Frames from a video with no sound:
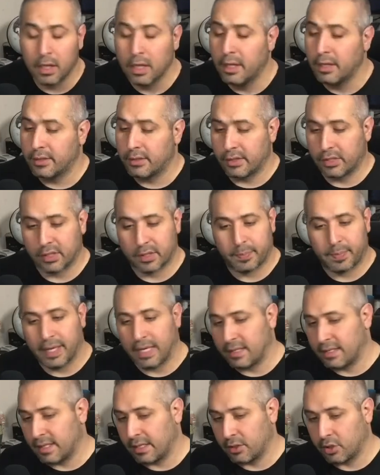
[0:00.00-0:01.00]
So just pay
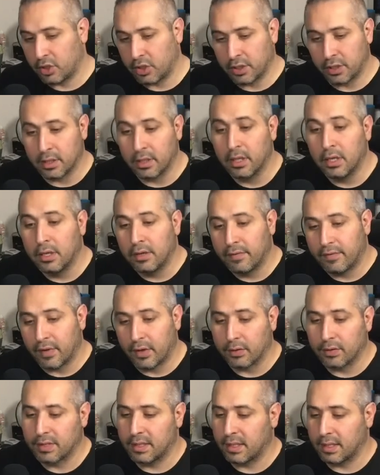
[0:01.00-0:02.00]
attention,
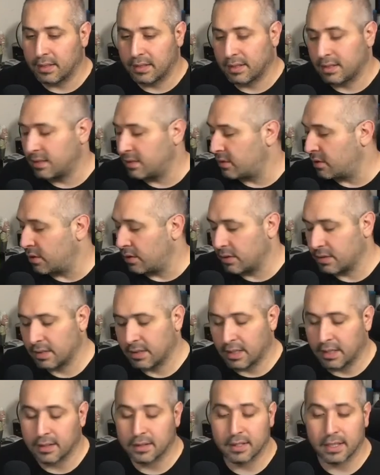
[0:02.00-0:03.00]
folks. This
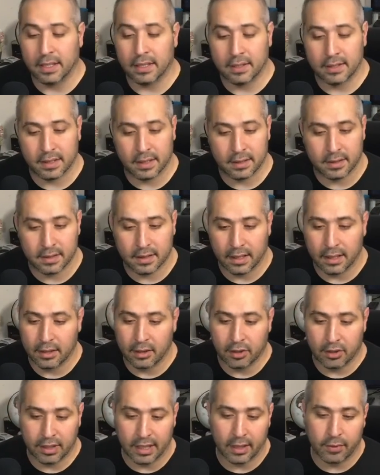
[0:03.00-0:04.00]
does exist in
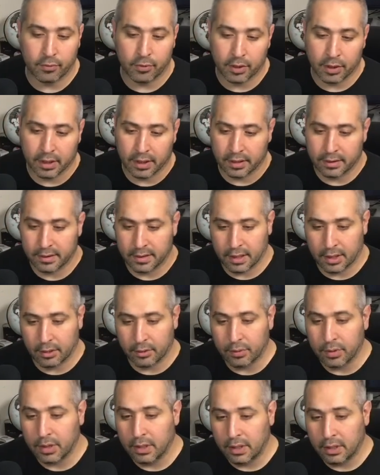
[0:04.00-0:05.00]
your network, and so
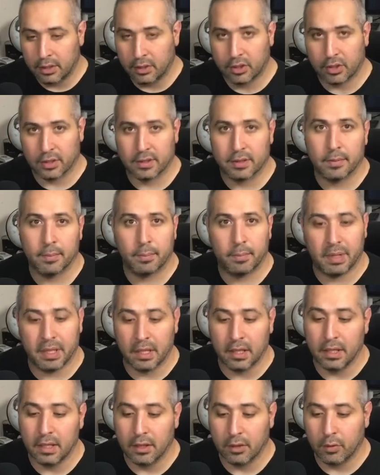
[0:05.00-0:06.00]
just be
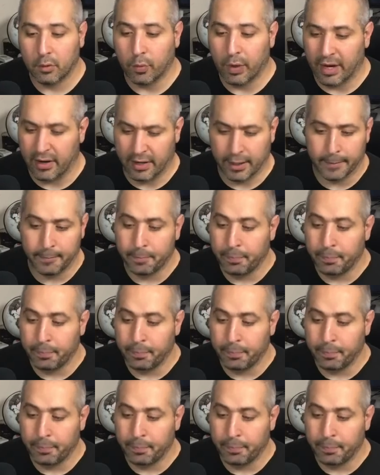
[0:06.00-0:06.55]
wary.